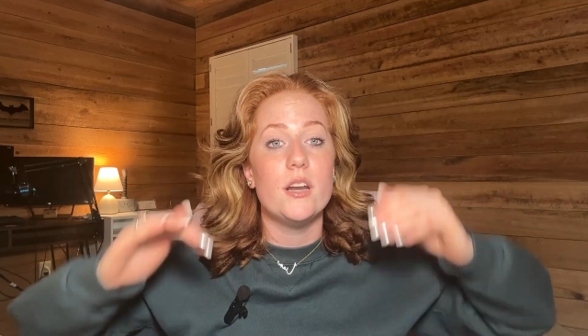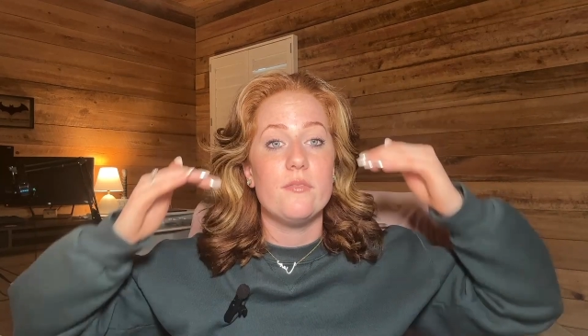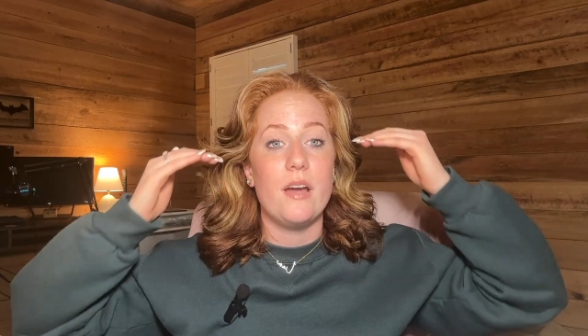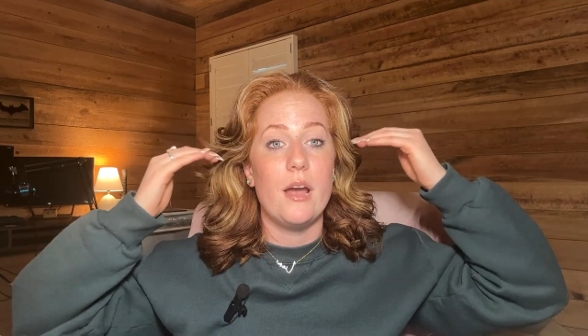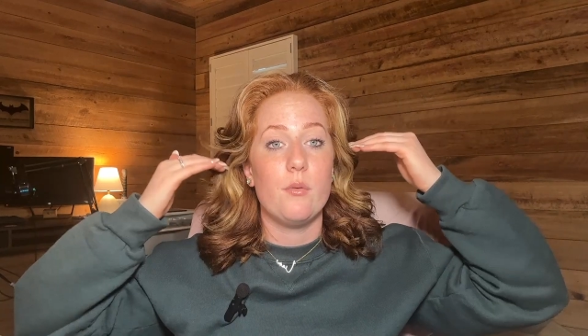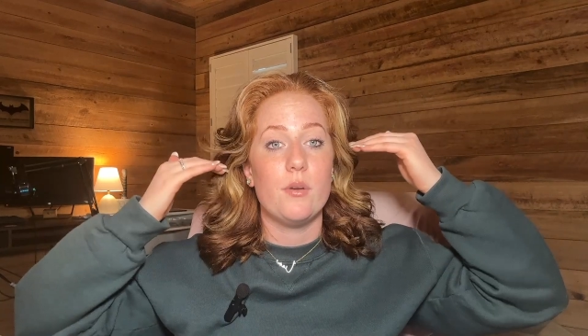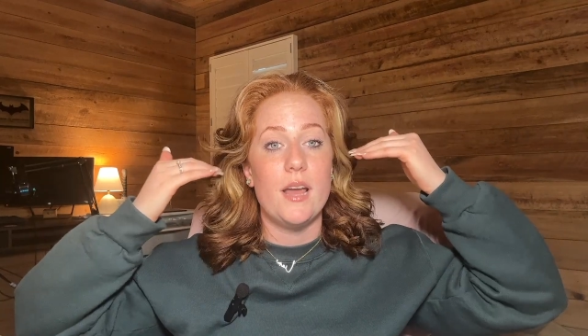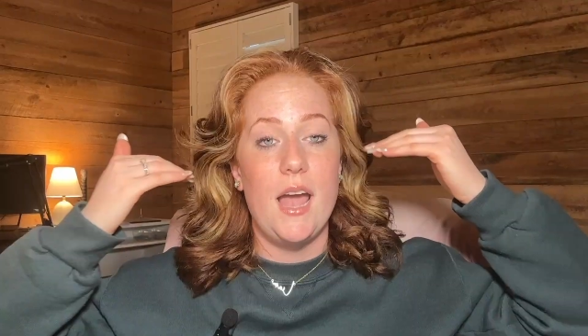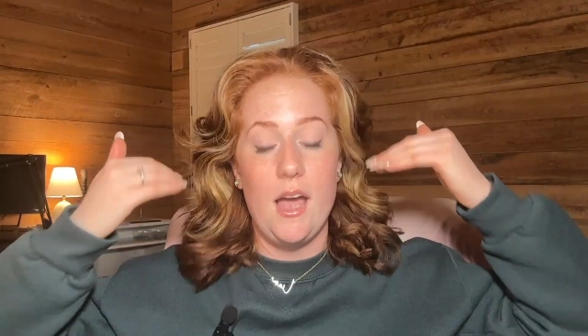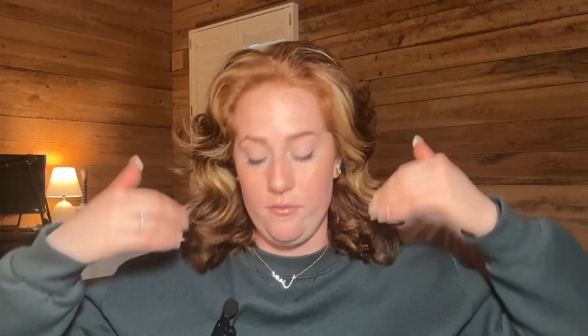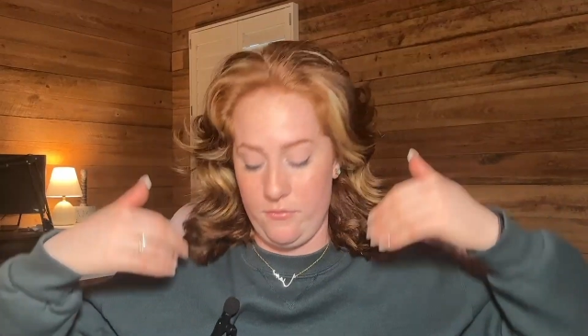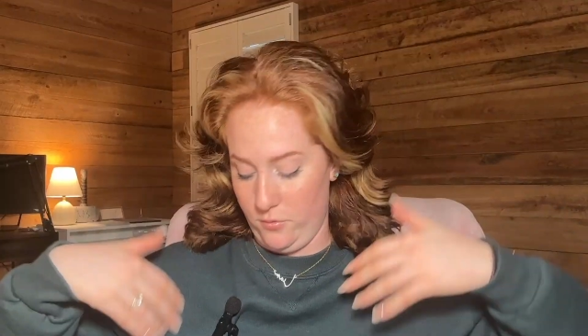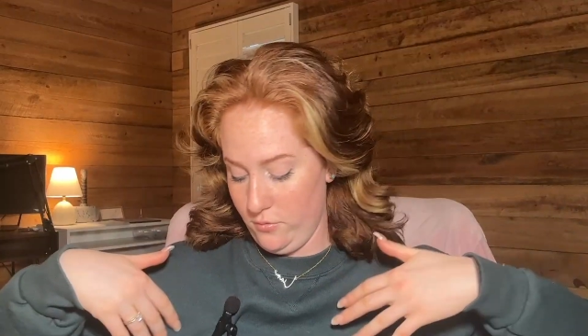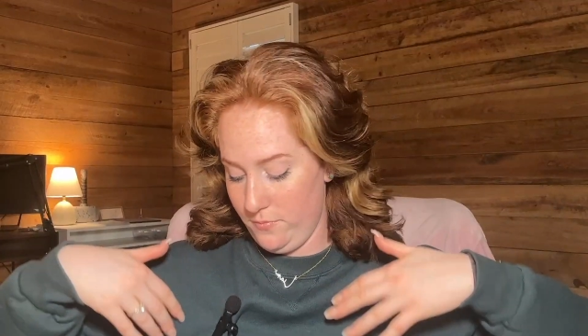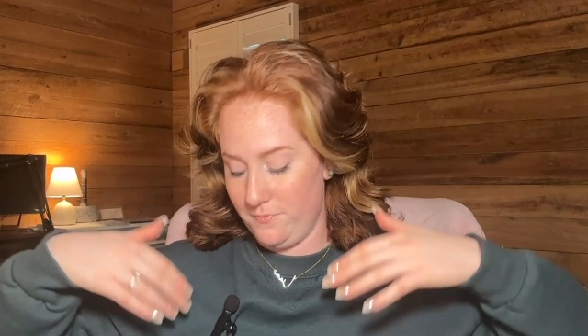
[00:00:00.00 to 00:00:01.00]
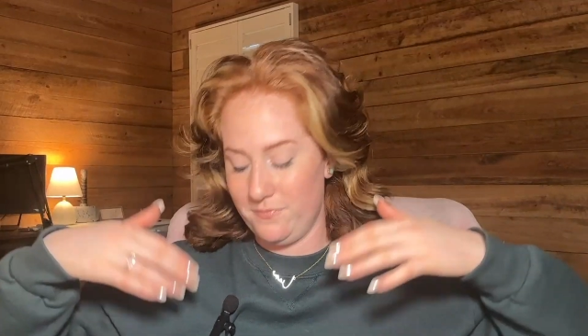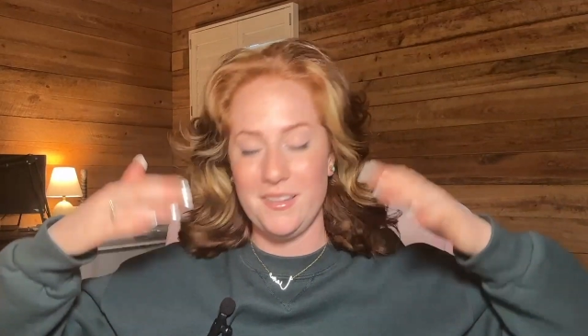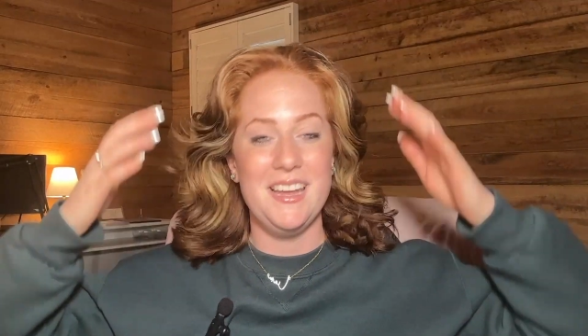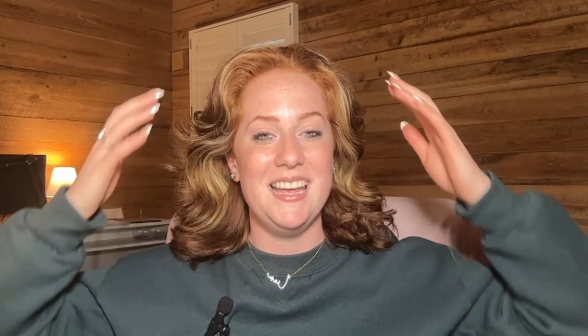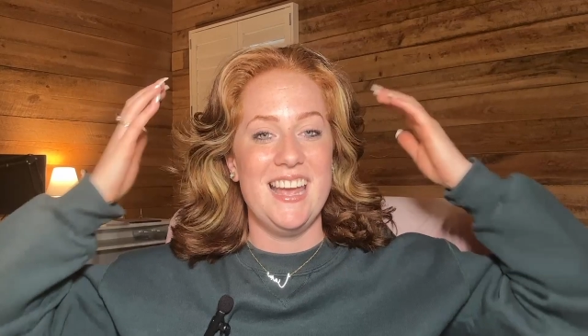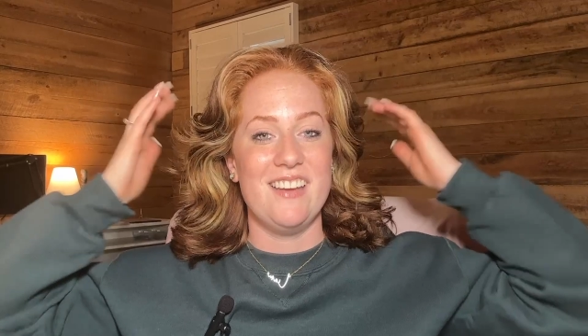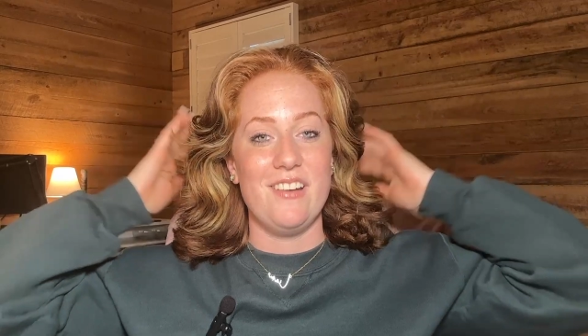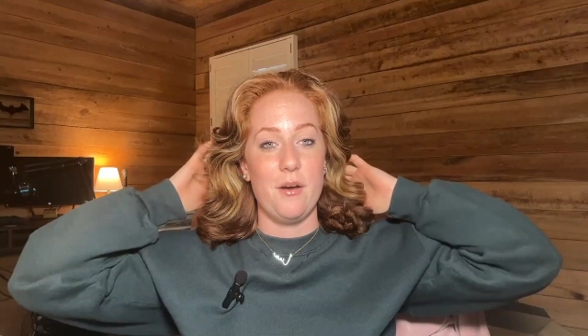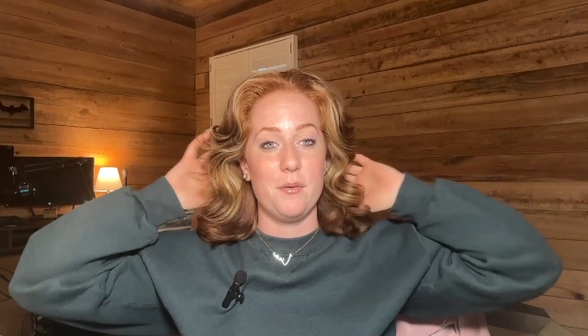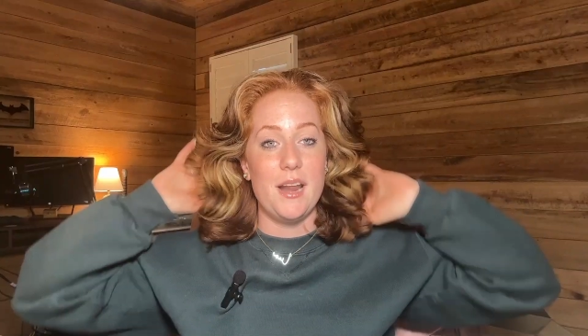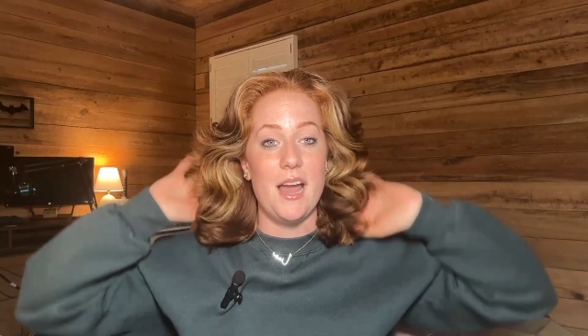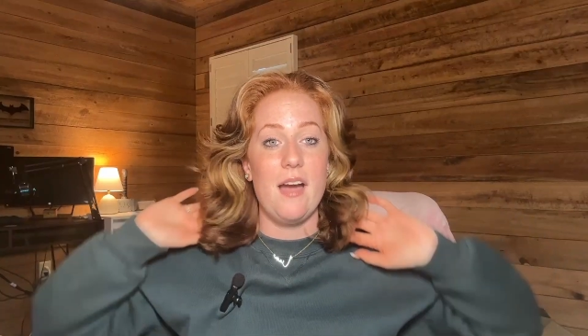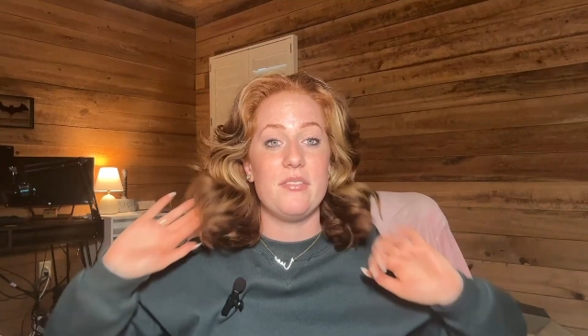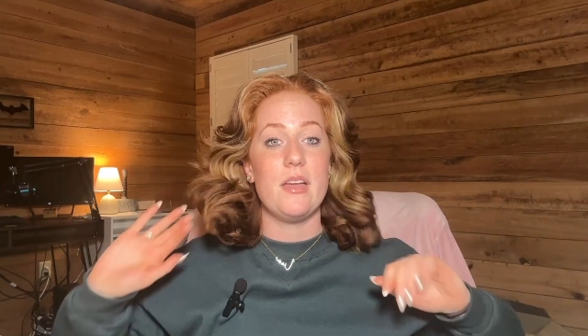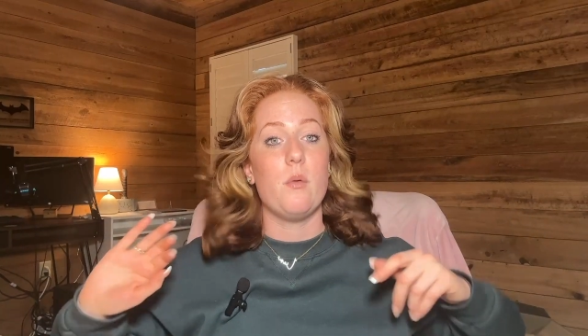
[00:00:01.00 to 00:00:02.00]
if I were to
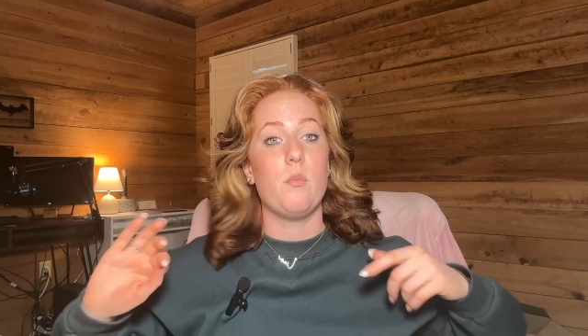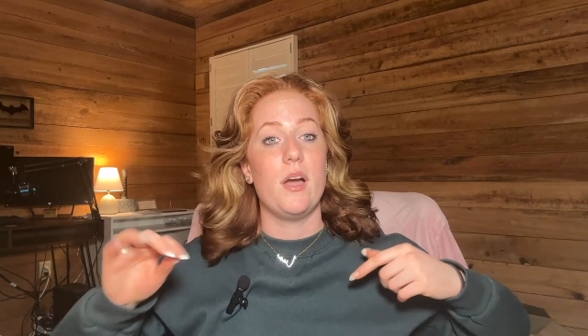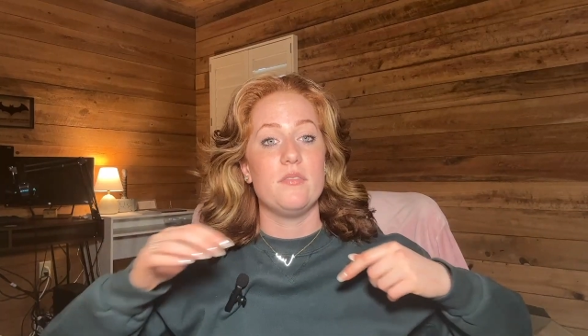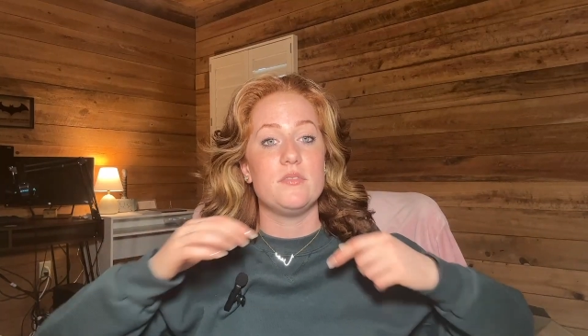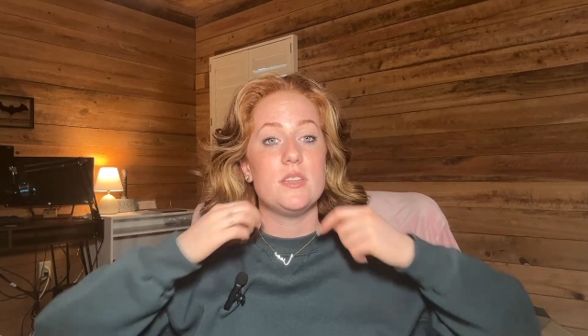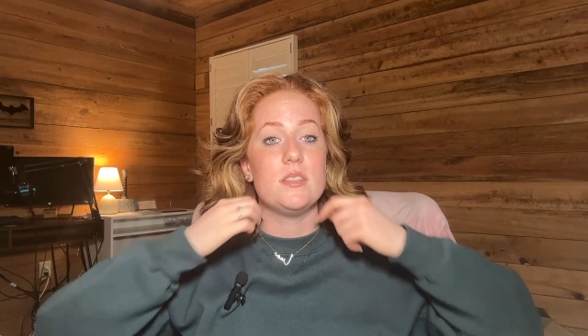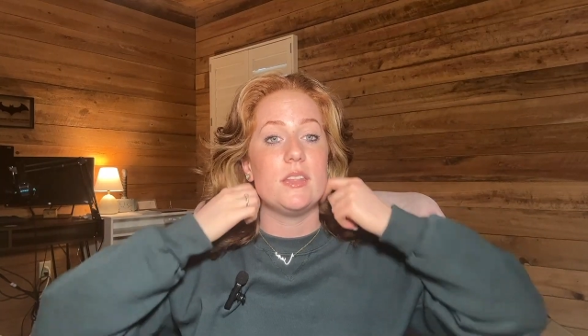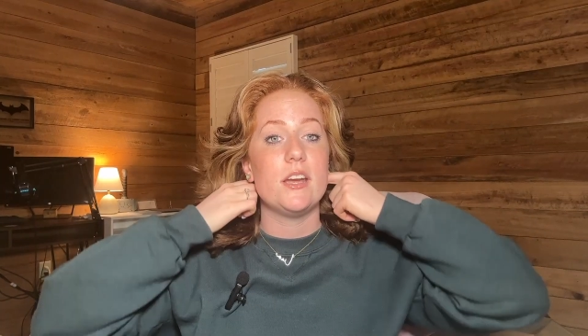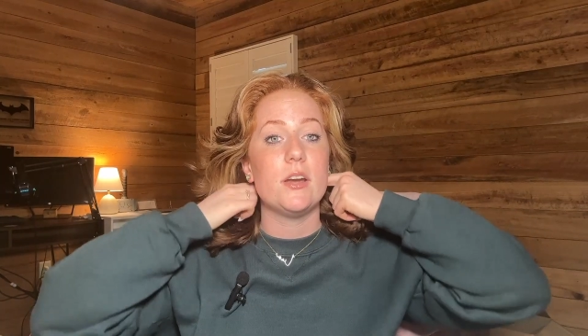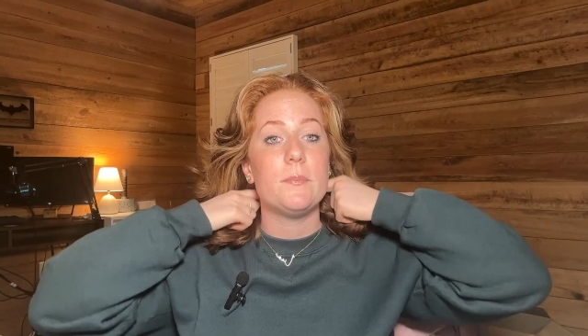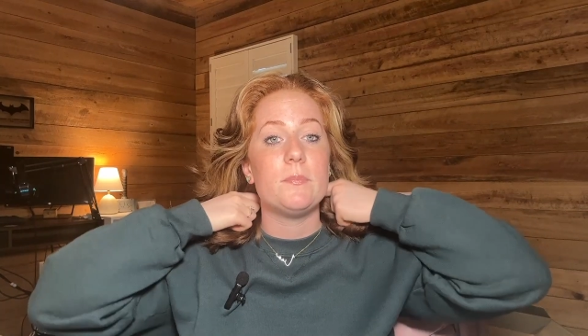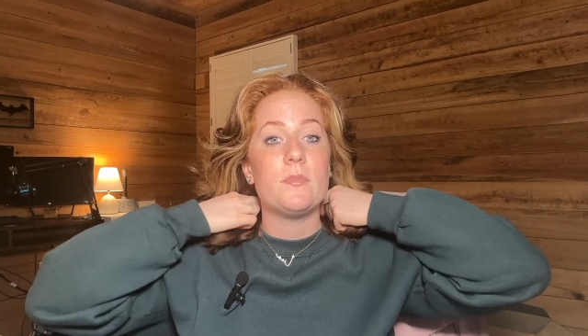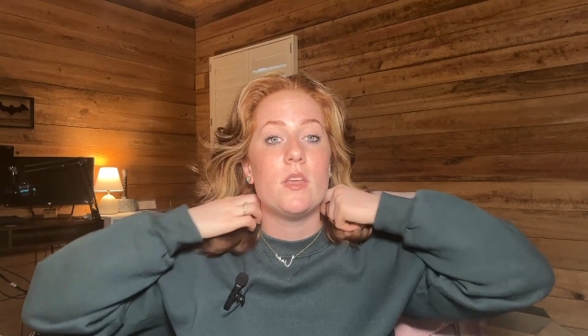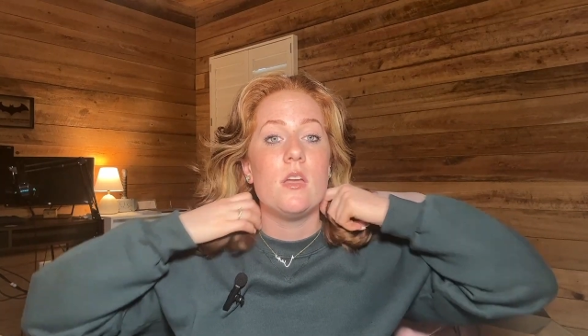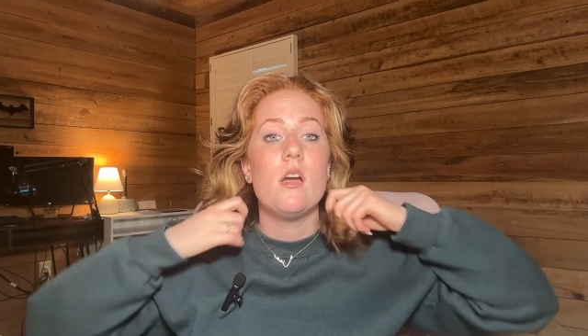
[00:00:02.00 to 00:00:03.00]
have that weft in there,